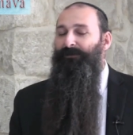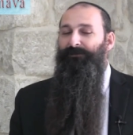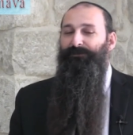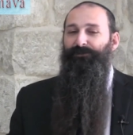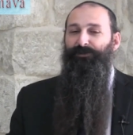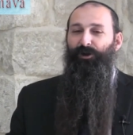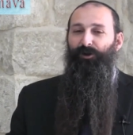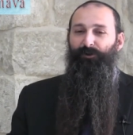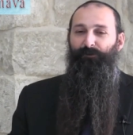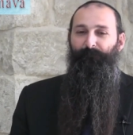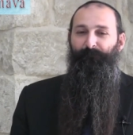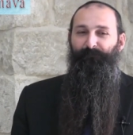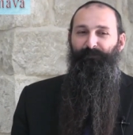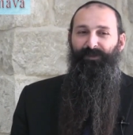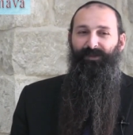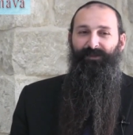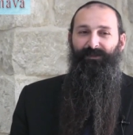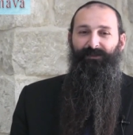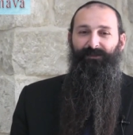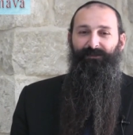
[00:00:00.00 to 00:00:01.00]

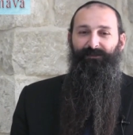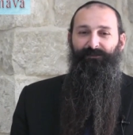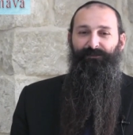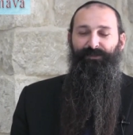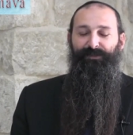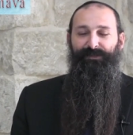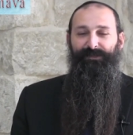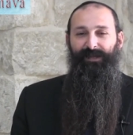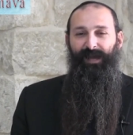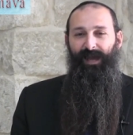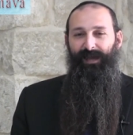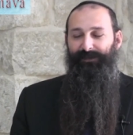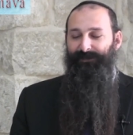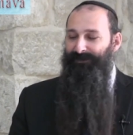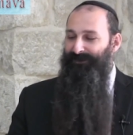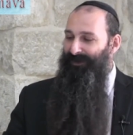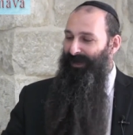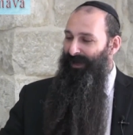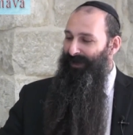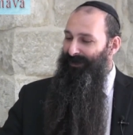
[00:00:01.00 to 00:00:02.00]
So this guy
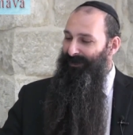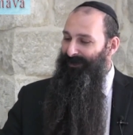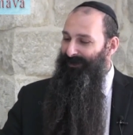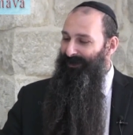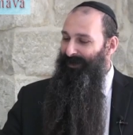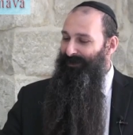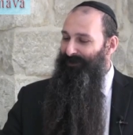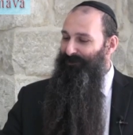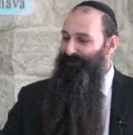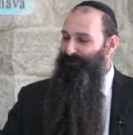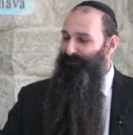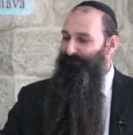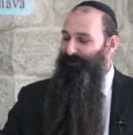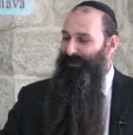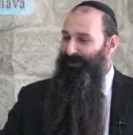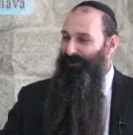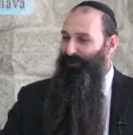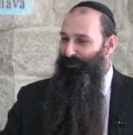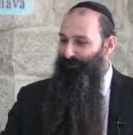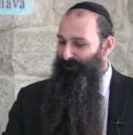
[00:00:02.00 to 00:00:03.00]
is standing next to
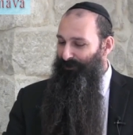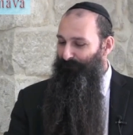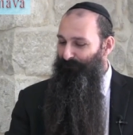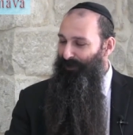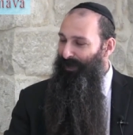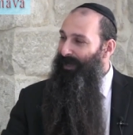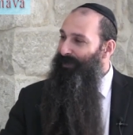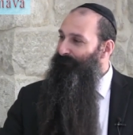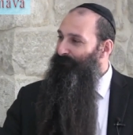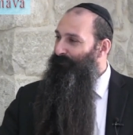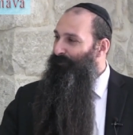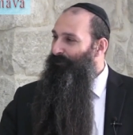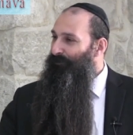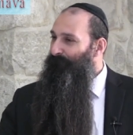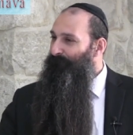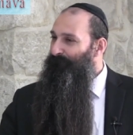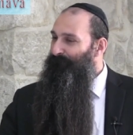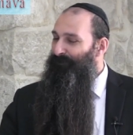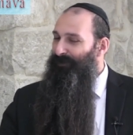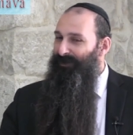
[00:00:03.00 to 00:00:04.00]
me on the
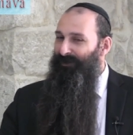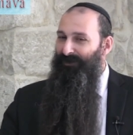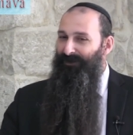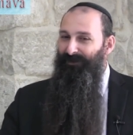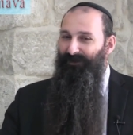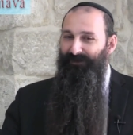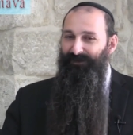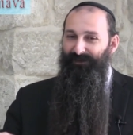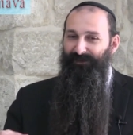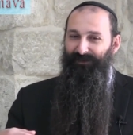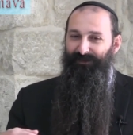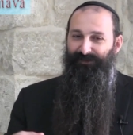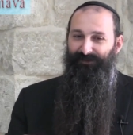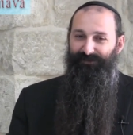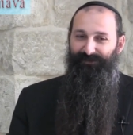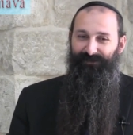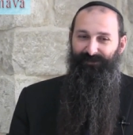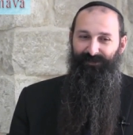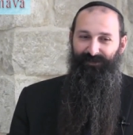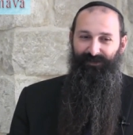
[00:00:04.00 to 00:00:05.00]
platform.
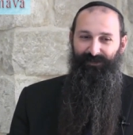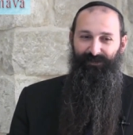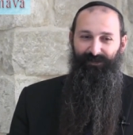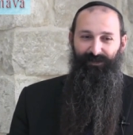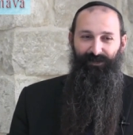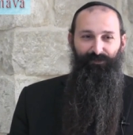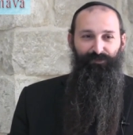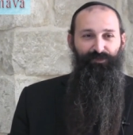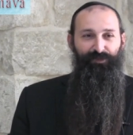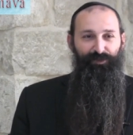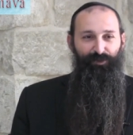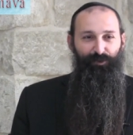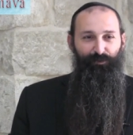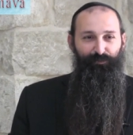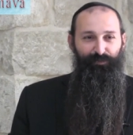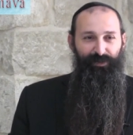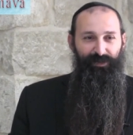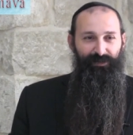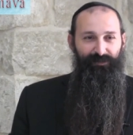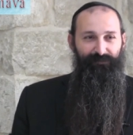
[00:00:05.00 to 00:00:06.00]
He's uh,
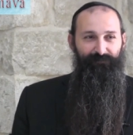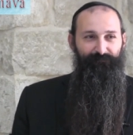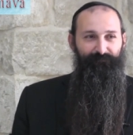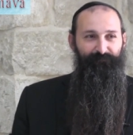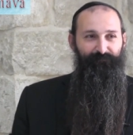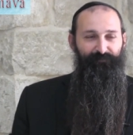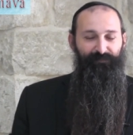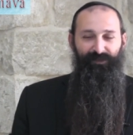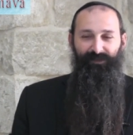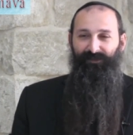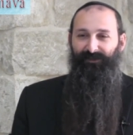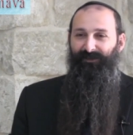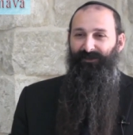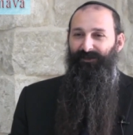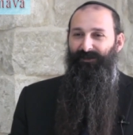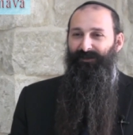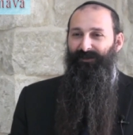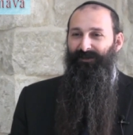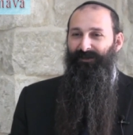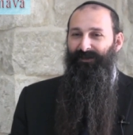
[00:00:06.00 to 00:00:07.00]
Ethiopian
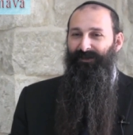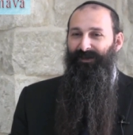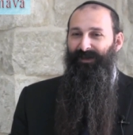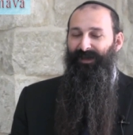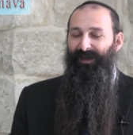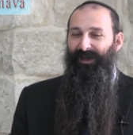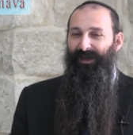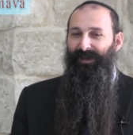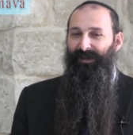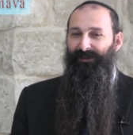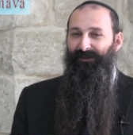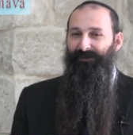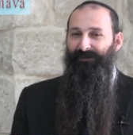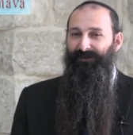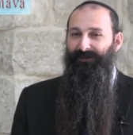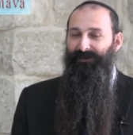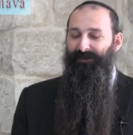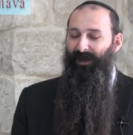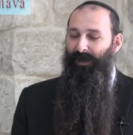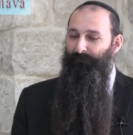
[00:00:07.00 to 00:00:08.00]
and
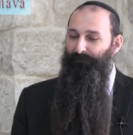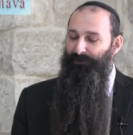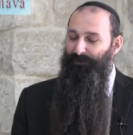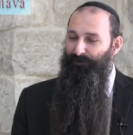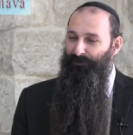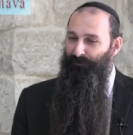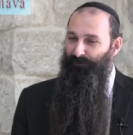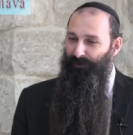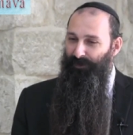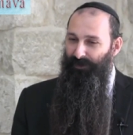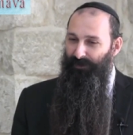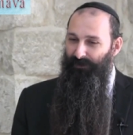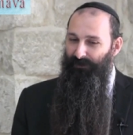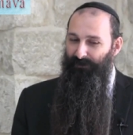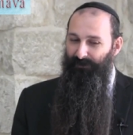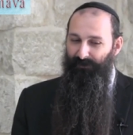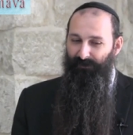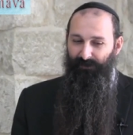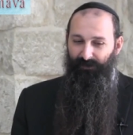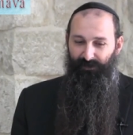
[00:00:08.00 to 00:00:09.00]
he comes to
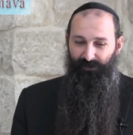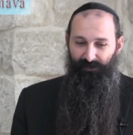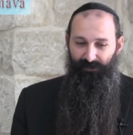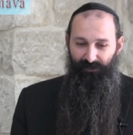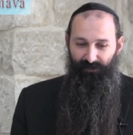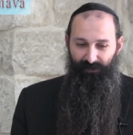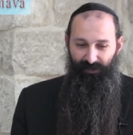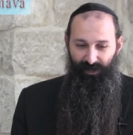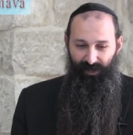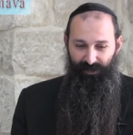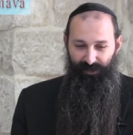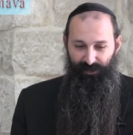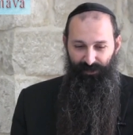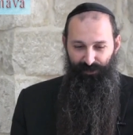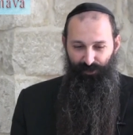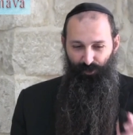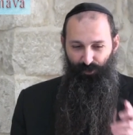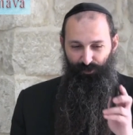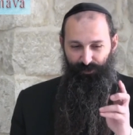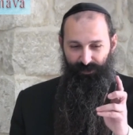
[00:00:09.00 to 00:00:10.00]
me and
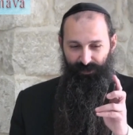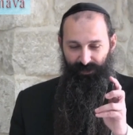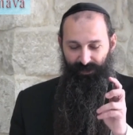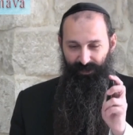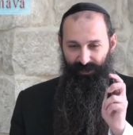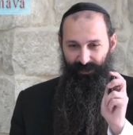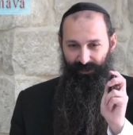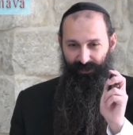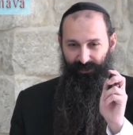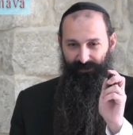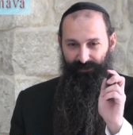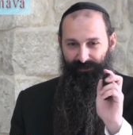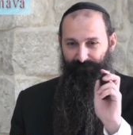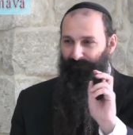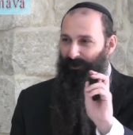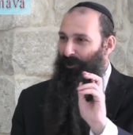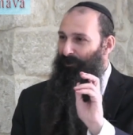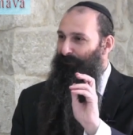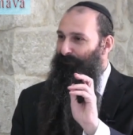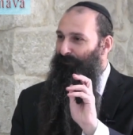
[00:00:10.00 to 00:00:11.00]
he's holding like a
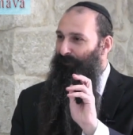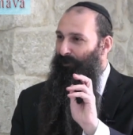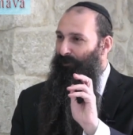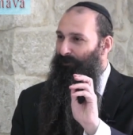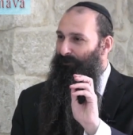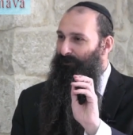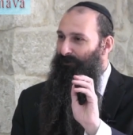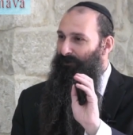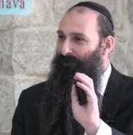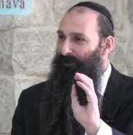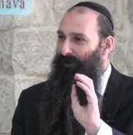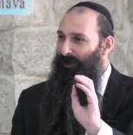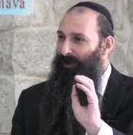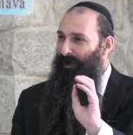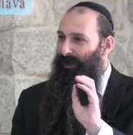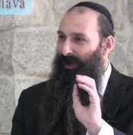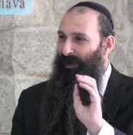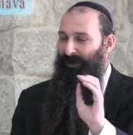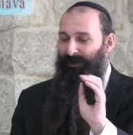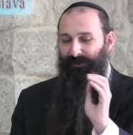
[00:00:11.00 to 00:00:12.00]
smartphone
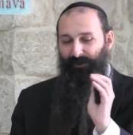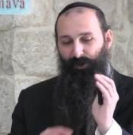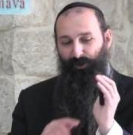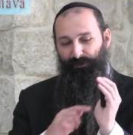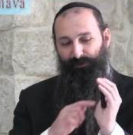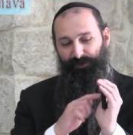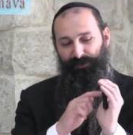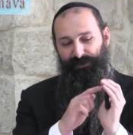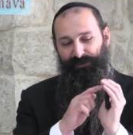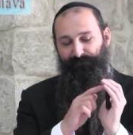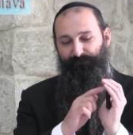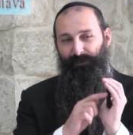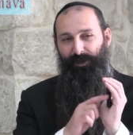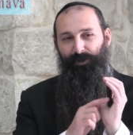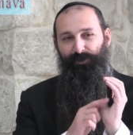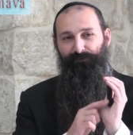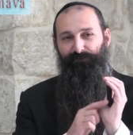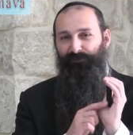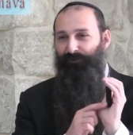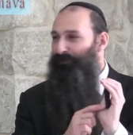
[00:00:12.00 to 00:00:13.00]
and on the
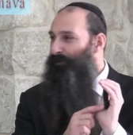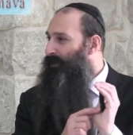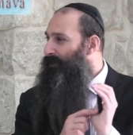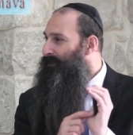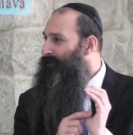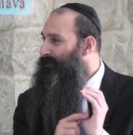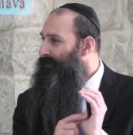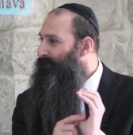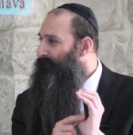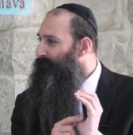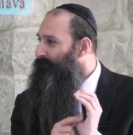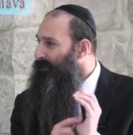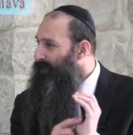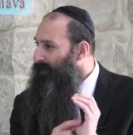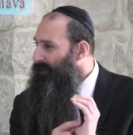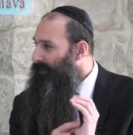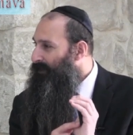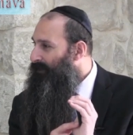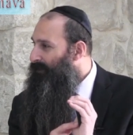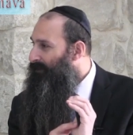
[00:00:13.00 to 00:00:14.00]
smartphone I see
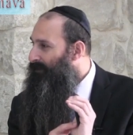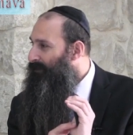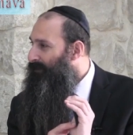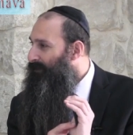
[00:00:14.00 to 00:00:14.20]
me